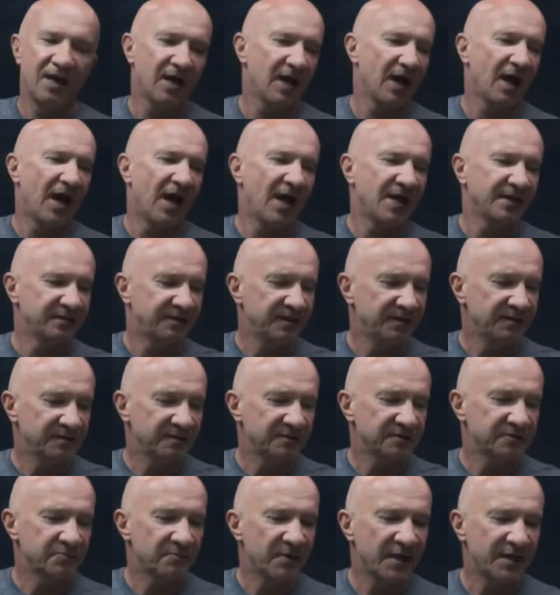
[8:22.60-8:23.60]
I did
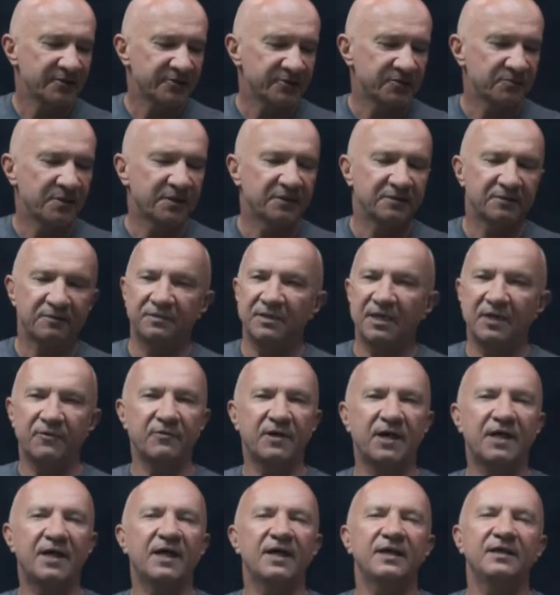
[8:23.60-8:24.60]
this measurement on our
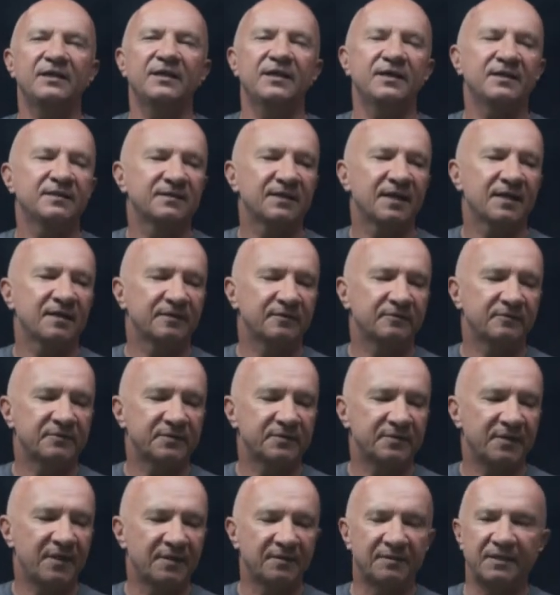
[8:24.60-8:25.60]
highly entangled
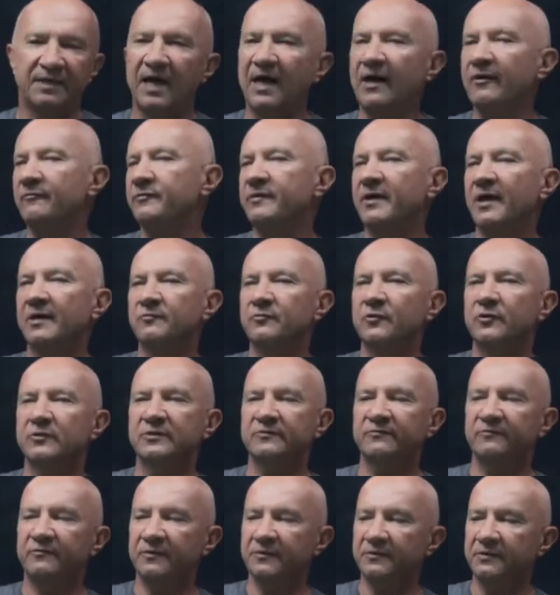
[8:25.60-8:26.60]
state. The outcome was
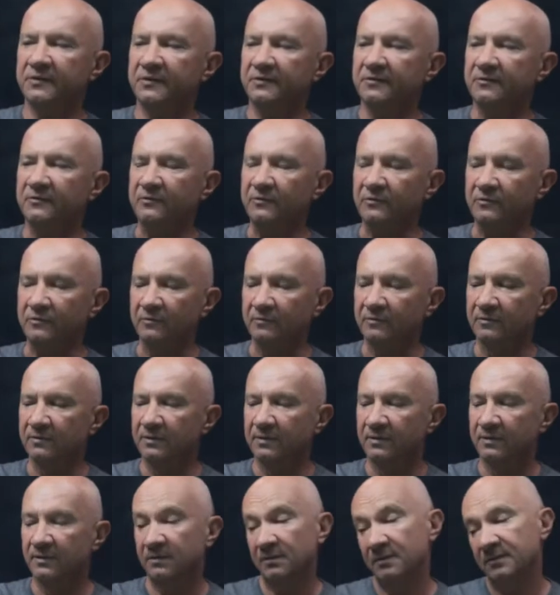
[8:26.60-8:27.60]
42.
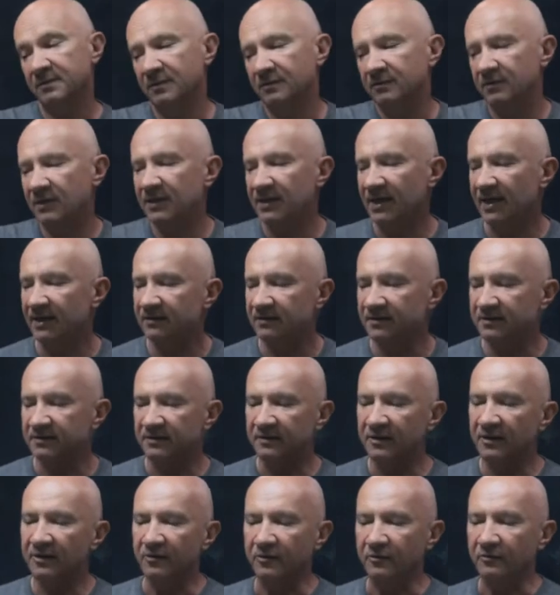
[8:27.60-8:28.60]
So then Alice
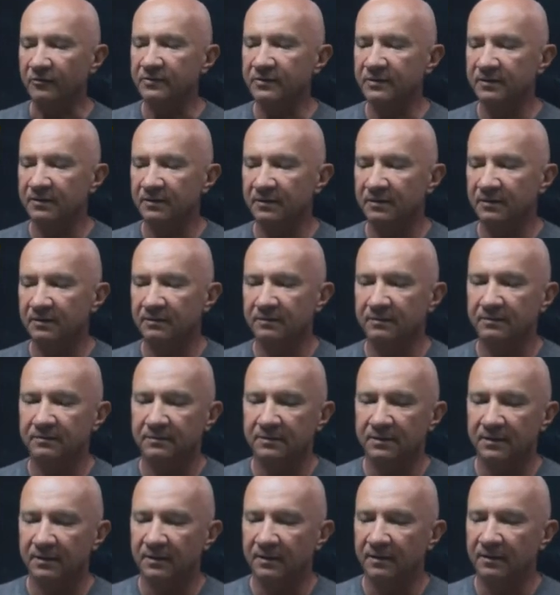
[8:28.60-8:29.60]
knows
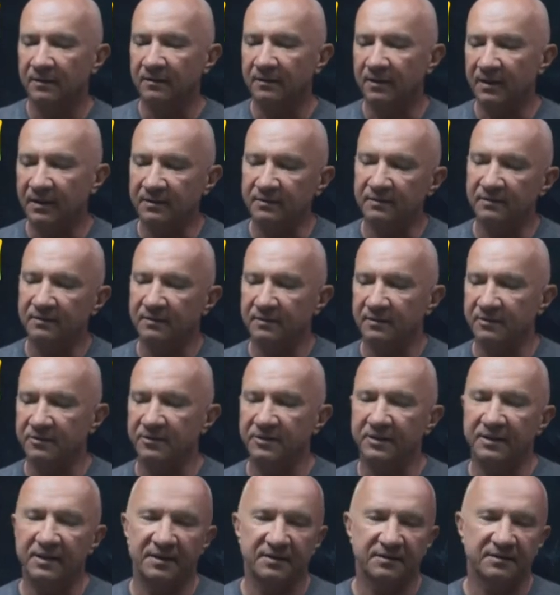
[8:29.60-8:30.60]
that
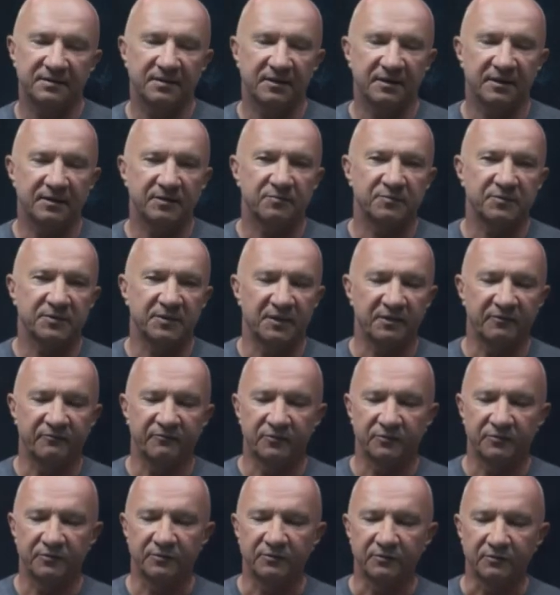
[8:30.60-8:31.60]
she has state psi
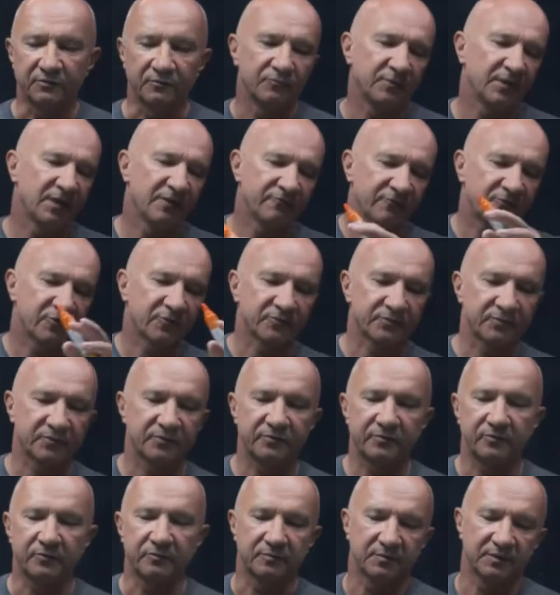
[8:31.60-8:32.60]
42. We, of course,
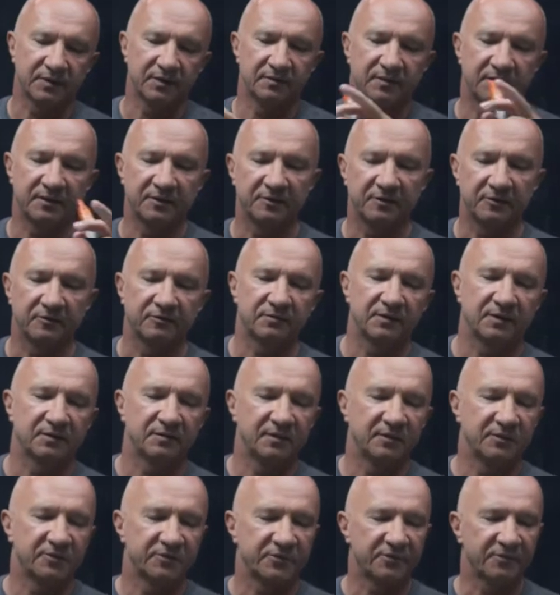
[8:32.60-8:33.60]
assume that they know that
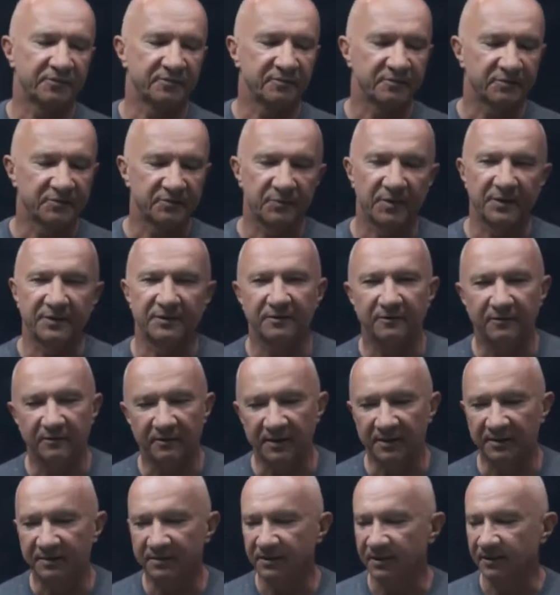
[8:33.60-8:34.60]
they share this particular
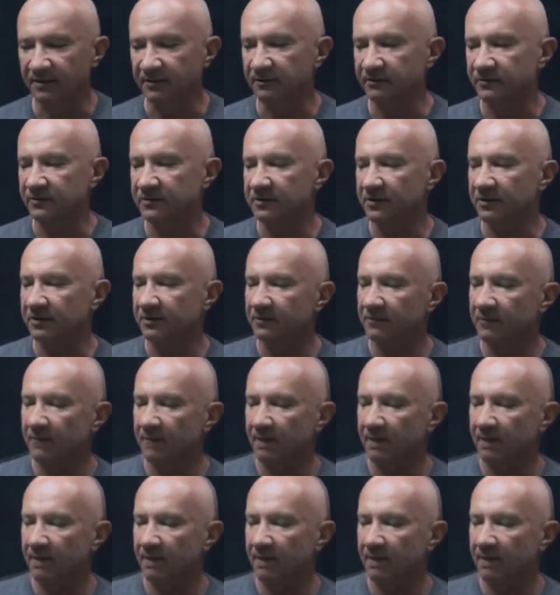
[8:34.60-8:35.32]
entangled state.